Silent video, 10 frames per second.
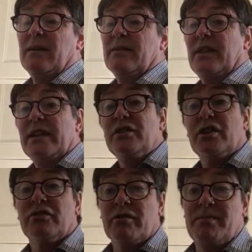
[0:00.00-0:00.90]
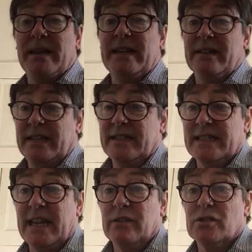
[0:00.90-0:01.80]
Then you can repeat these
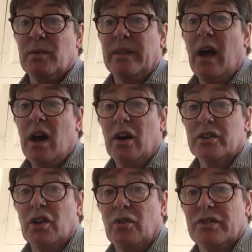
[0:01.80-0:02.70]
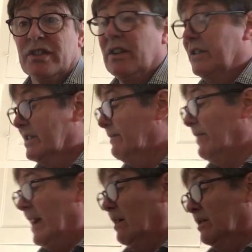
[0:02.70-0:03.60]
scales with hard consonants and
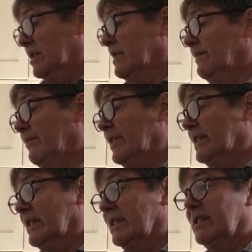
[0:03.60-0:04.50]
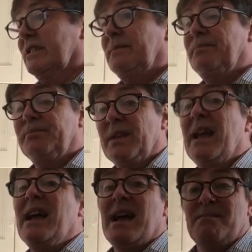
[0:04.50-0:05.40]
vowels. For instance,
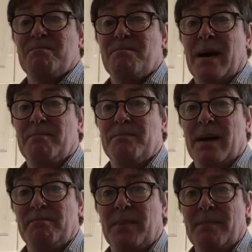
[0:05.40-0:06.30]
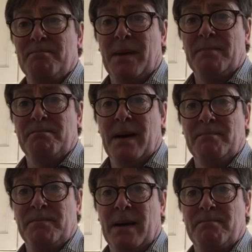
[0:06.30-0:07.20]
ba ba ba ba ba
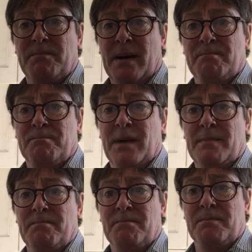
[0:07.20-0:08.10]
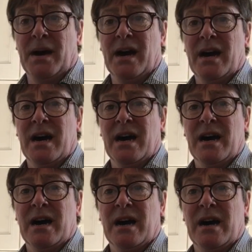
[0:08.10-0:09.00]
ba ba ba
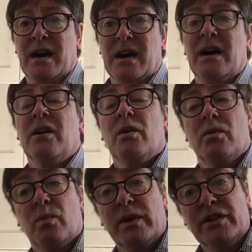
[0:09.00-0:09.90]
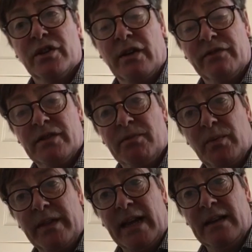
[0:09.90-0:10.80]
ba. When you're comfortable
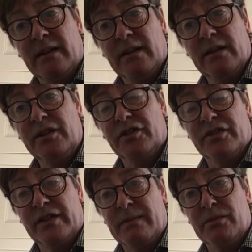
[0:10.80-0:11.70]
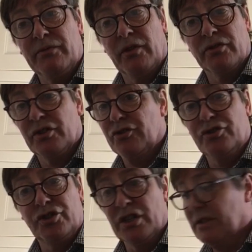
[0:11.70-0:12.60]
with that, you can then move on to
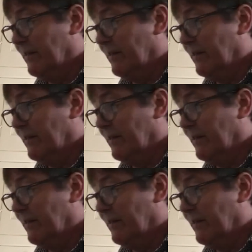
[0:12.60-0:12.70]
just